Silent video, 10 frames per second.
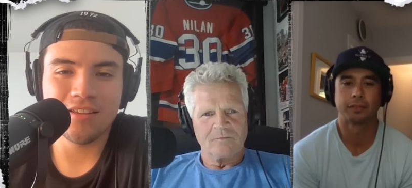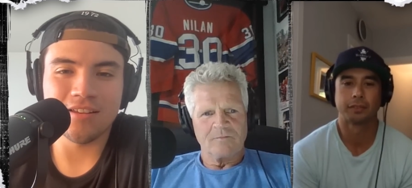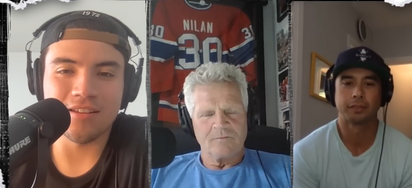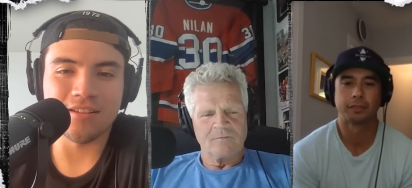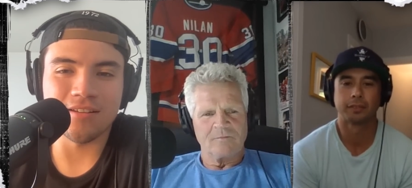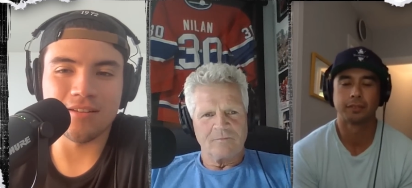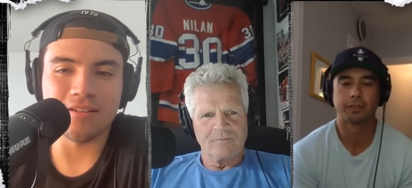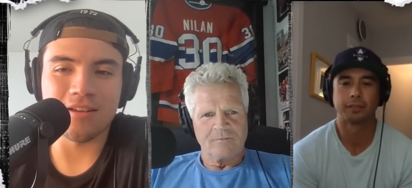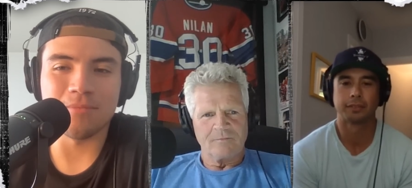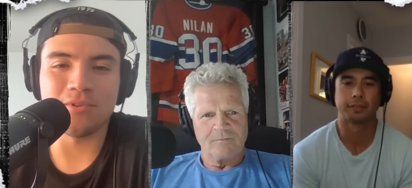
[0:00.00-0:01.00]
Speaker 1: uh,
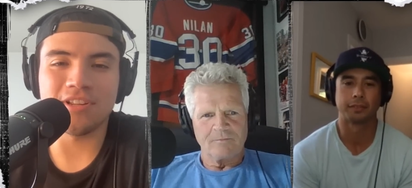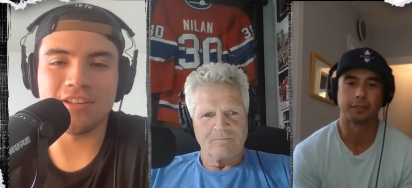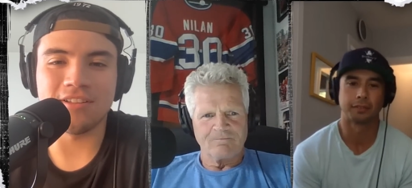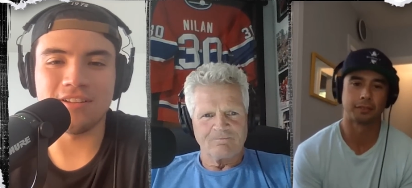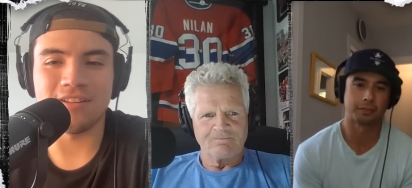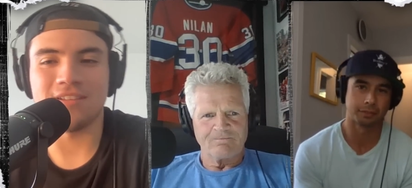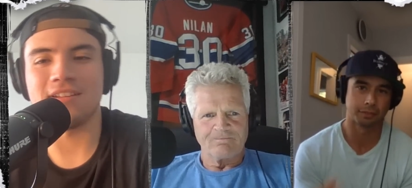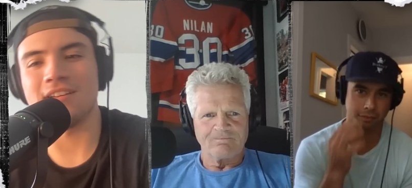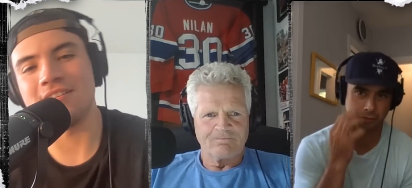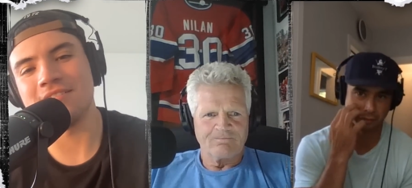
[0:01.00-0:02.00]
I'm pretty good in
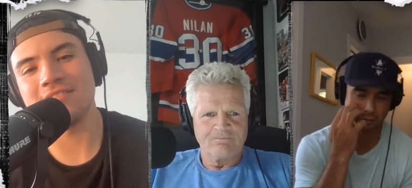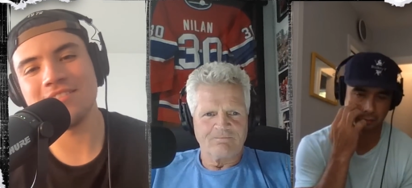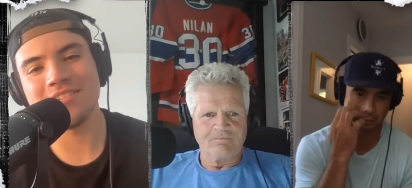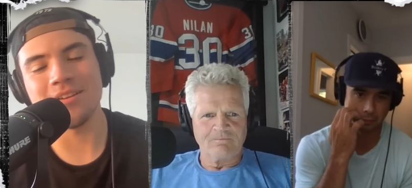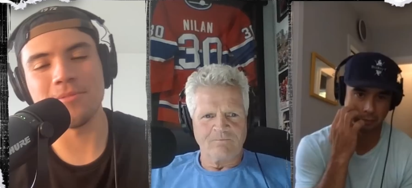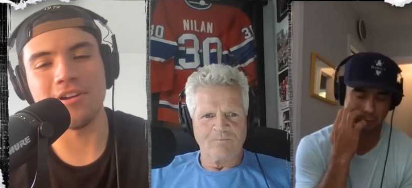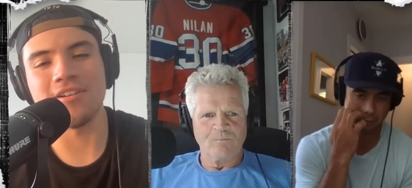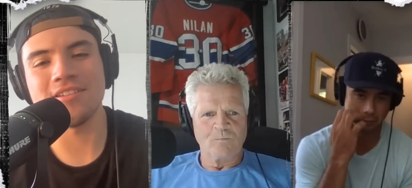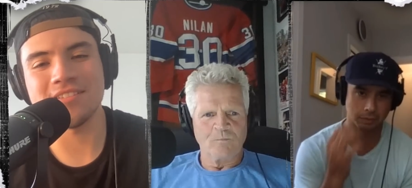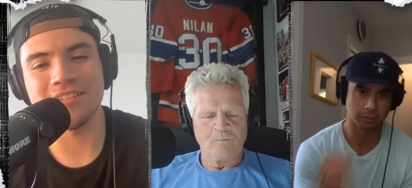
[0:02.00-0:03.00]
uh, some
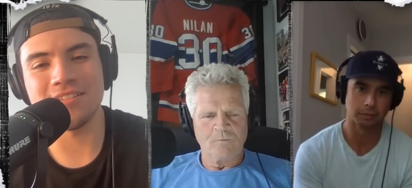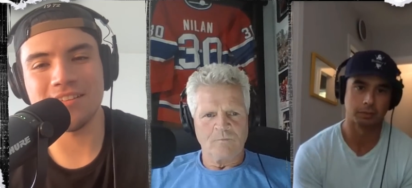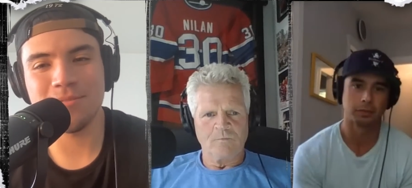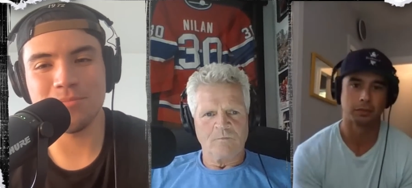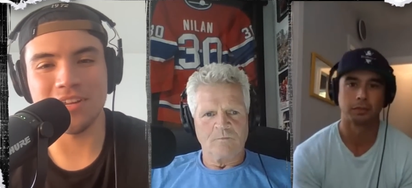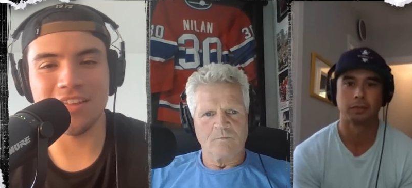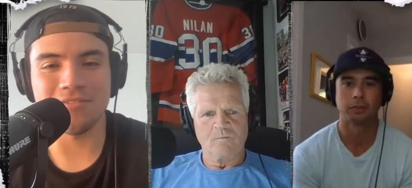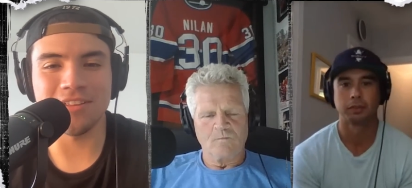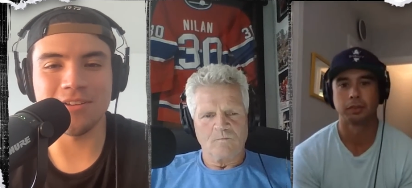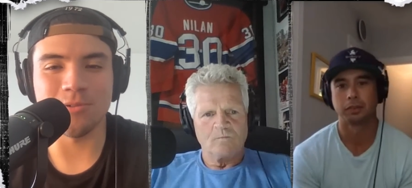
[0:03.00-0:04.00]
areas, and but I can't
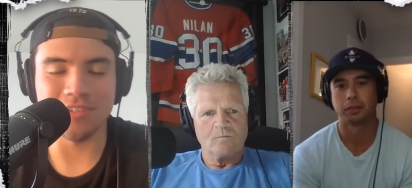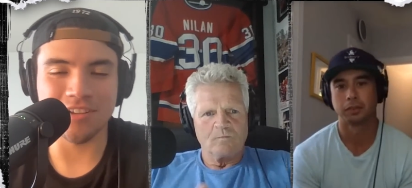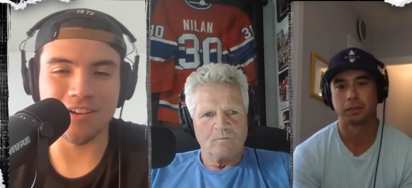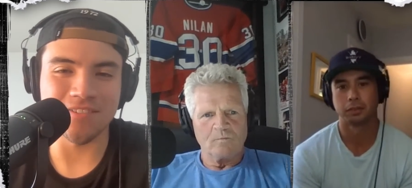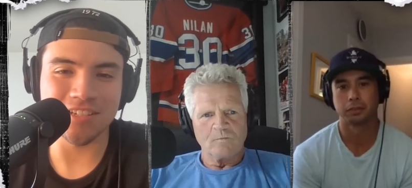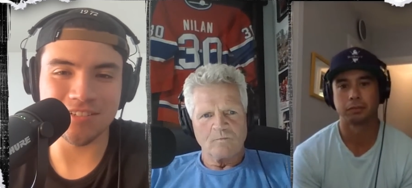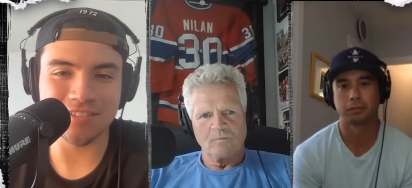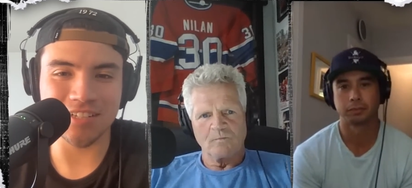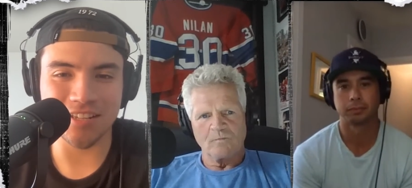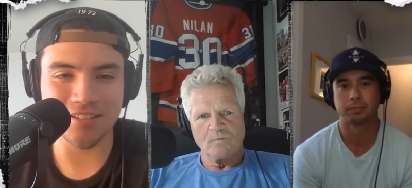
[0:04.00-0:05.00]
really hold a
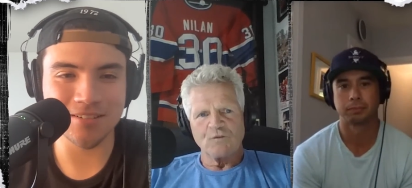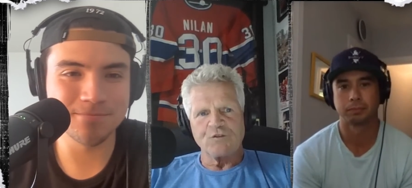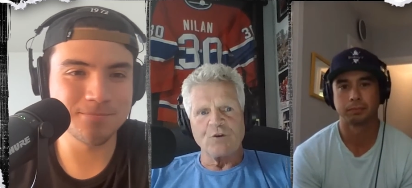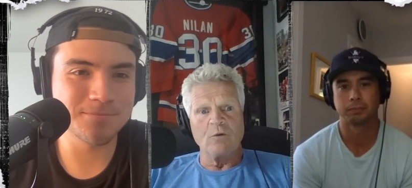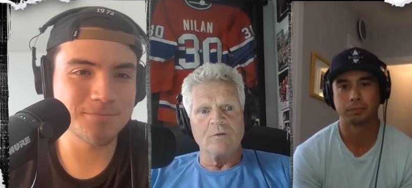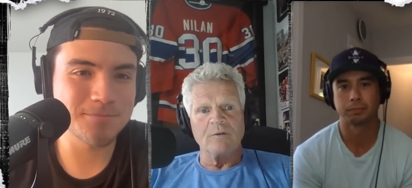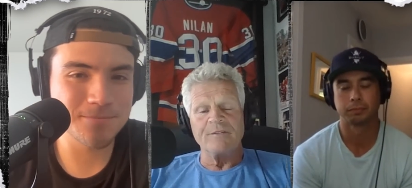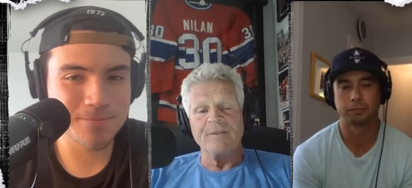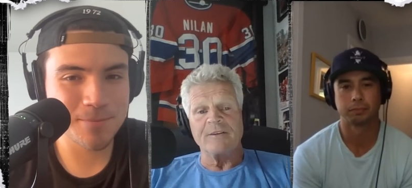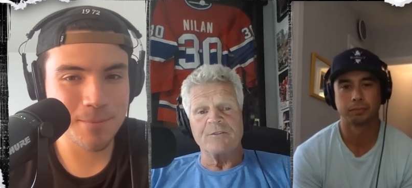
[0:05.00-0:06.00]
conversation together.
Speaker 2: So,
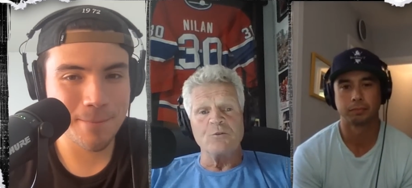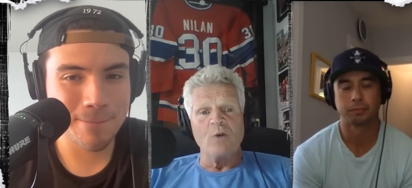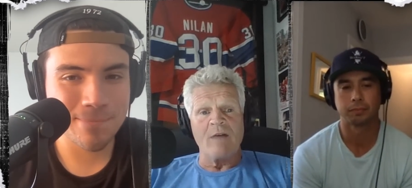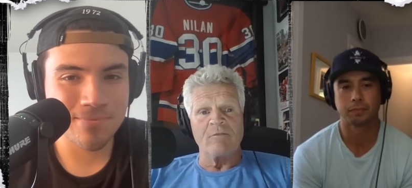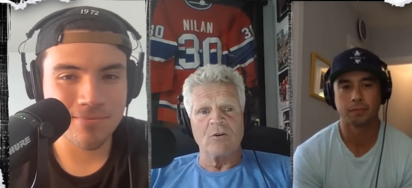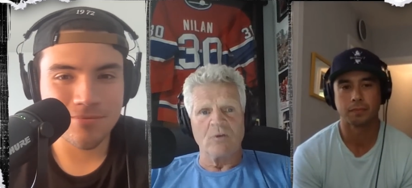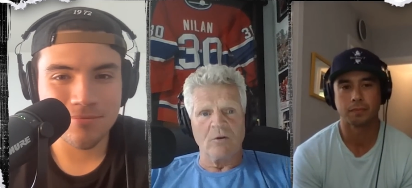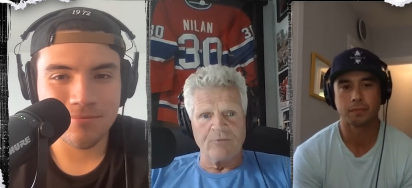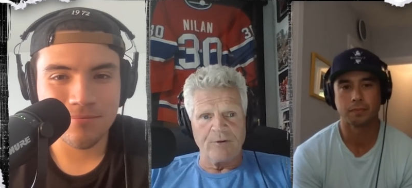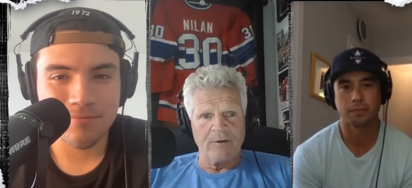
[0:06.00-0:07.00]
Nick, do you have a
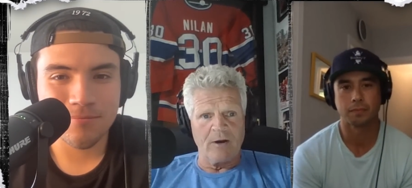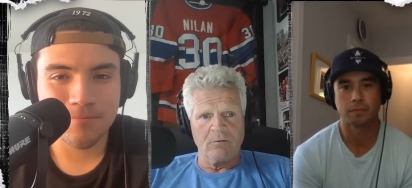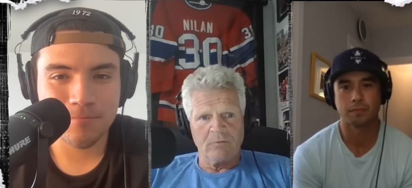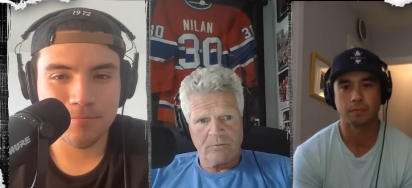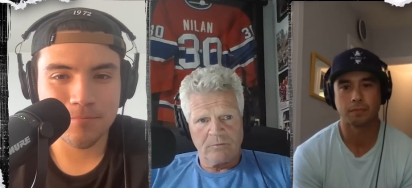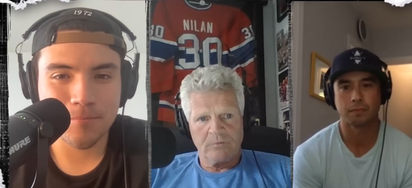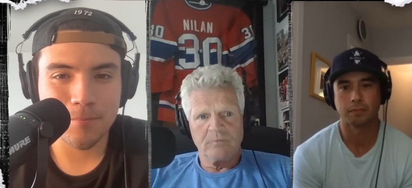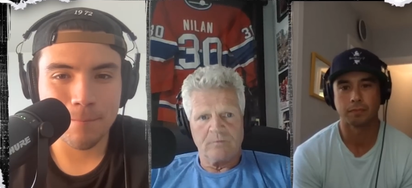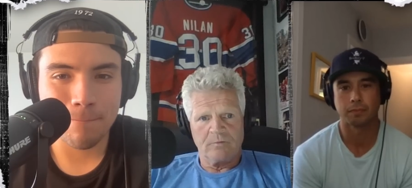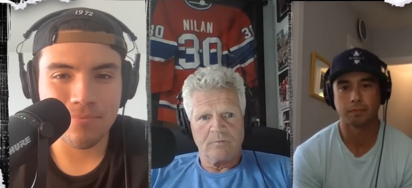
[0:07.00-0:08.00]
girlfriend now?
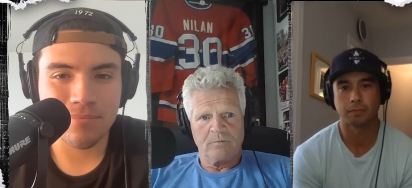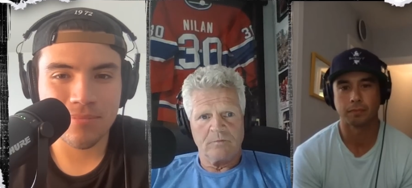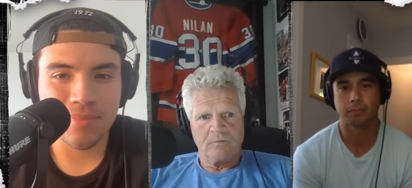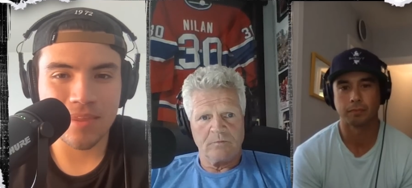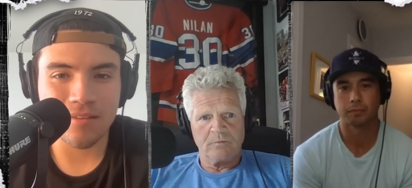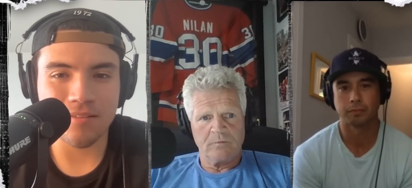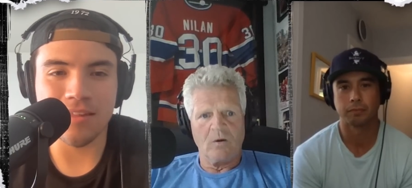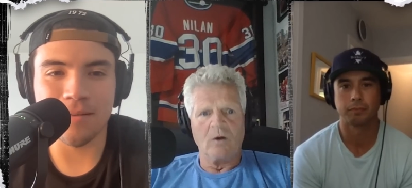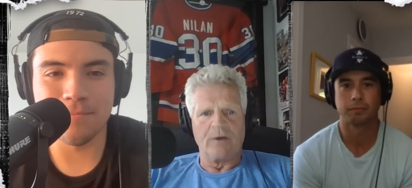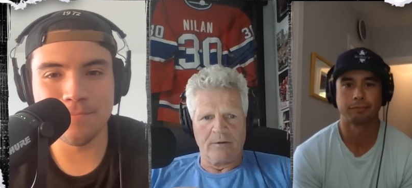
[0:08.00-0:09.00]

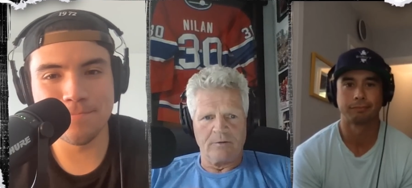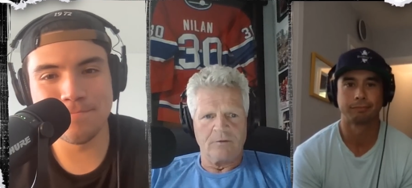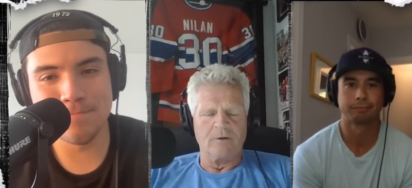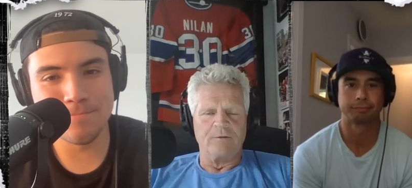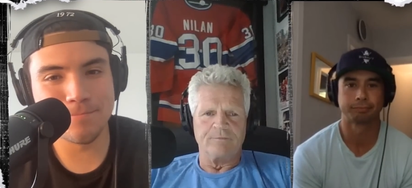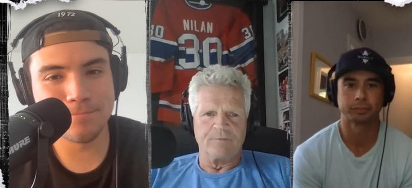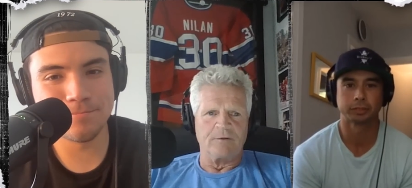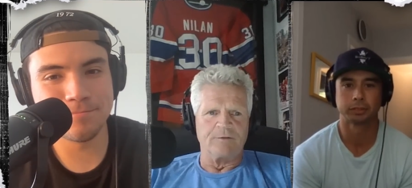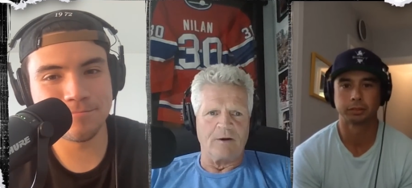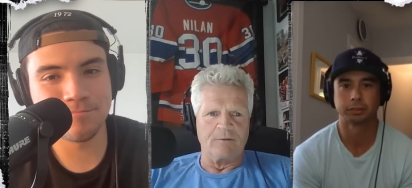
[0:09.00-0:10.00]
Yeah. Okay. Good.
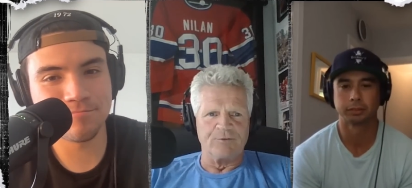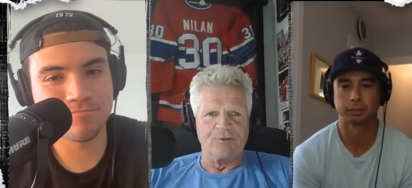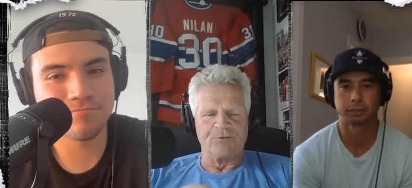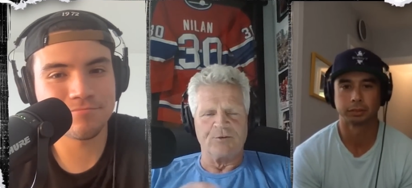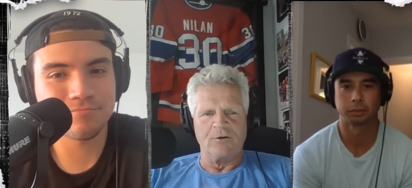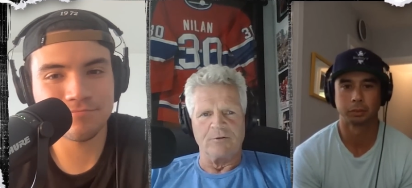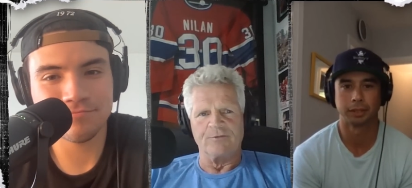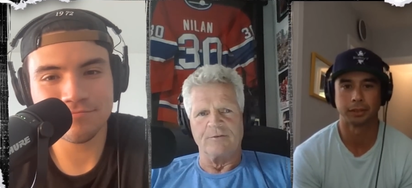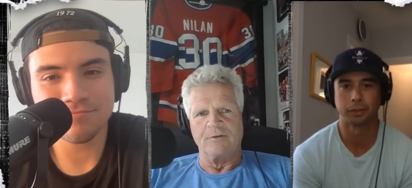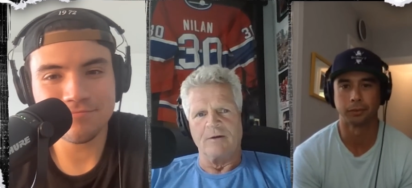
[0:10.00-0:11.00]
I was just
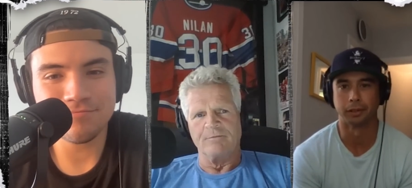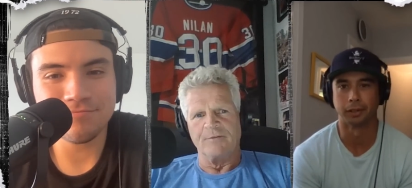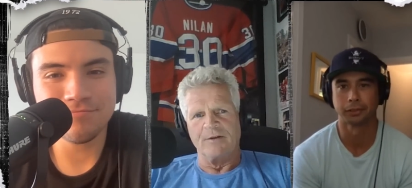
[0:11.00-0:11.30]
curious in that.